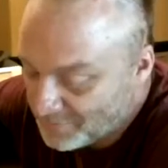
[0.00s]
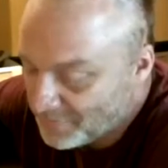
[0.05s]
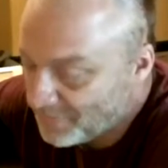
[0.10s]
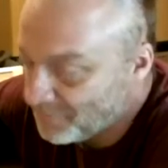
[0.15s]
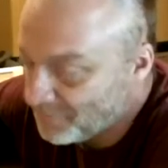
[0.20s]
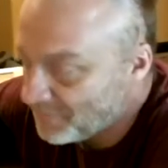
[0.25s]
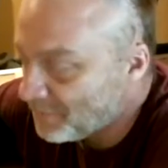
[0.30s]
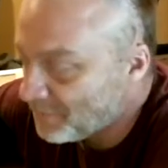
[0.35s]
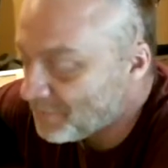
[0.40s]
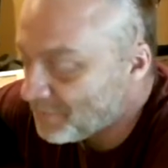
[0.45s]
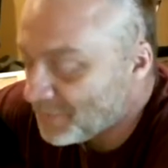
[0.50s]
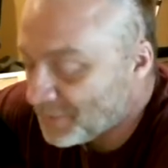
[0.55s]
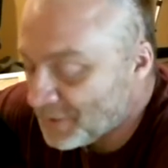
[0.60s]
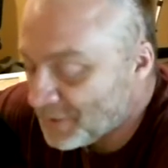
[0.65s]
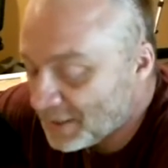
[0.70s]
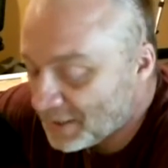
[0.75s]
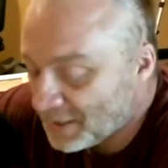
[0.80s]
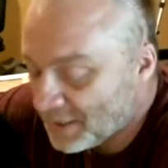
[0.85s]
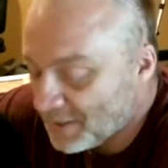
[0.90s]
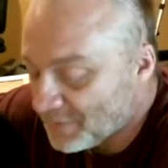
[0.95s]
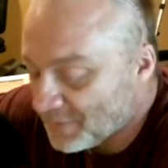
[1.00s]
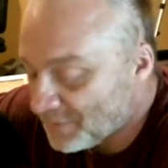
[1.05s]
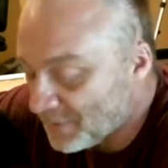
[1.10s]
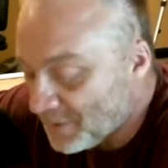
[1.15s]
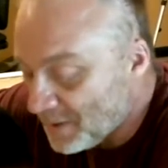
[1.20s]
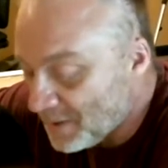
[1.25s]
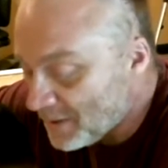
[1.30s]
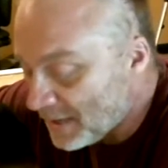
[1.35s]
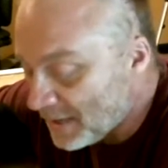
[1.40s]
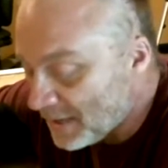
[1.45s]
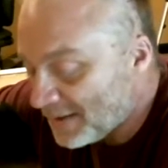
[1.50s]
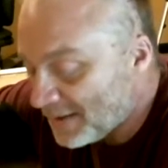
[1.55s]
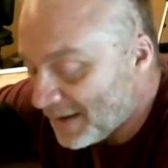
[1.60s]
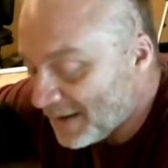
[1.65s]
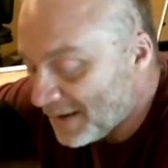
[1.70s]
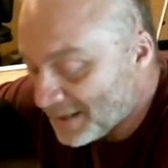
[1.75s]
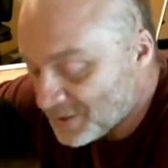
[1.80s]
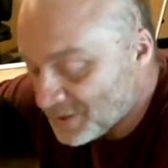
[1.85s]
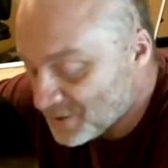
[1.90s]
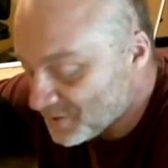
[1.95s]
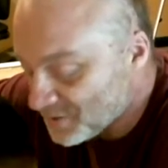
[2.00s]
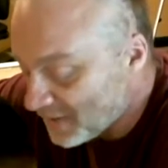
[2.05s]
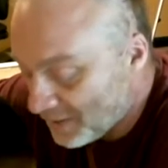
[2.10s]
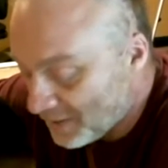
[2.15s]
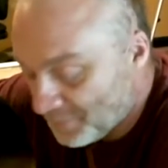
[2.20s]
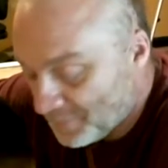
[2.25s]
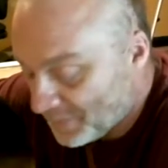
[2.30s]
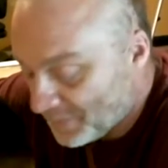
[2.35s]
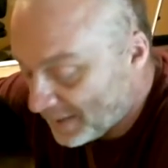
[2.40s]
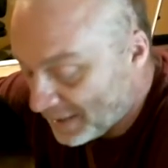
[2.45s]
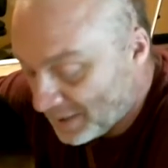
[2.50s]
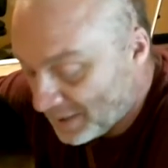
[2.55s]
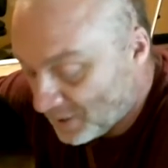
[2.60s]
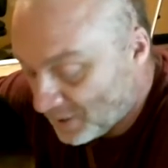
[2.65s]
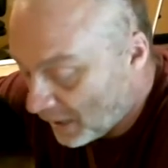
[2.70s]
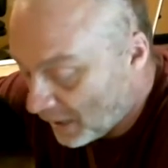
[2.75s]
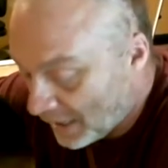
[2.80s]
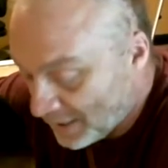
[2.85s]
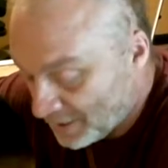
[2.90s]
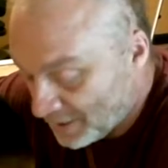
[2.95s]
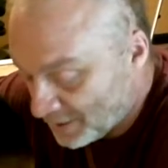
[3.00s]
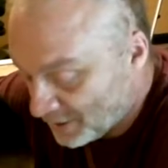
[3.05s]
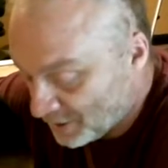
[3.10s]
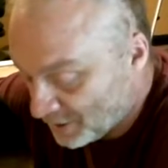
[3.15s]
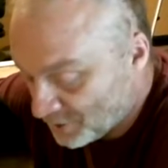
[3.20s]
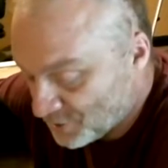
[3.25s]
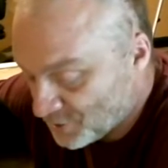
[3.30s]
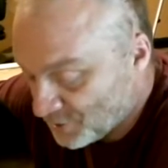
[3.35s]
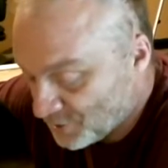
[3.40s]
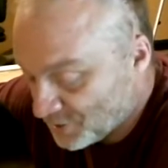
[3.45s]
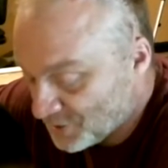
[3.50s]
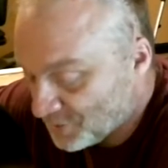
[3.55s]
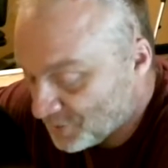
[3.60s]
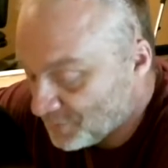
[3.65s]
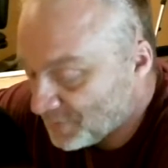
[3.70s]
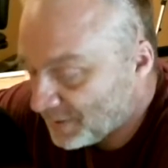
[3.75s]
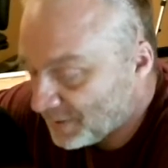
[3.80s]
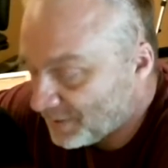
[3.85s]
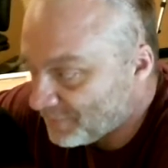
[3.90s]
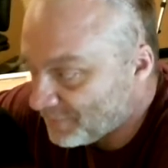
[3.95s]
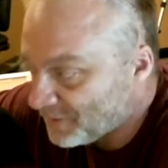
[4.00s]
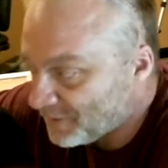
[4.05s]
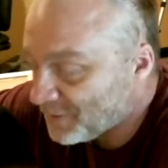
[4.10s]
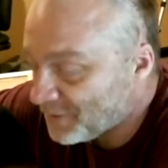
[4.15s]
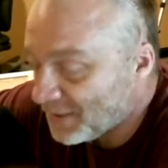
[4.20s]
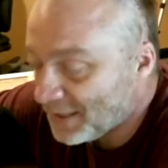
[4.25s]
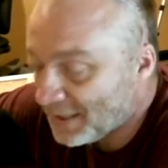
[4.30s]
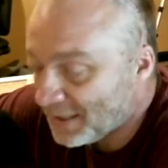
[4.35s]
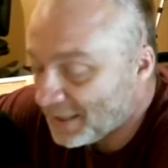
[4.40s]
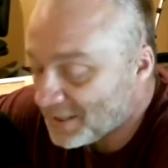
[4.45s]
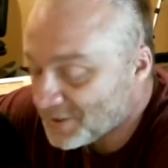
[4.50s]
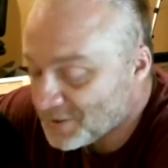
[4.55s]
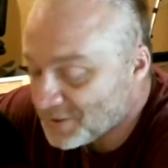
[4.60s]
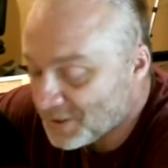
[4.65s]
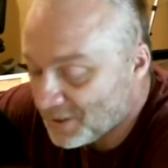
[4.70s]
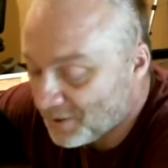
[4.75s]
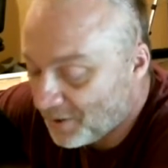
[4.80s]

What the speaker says: the thing, and that's not bad, I guess, Kristen, but the thing is,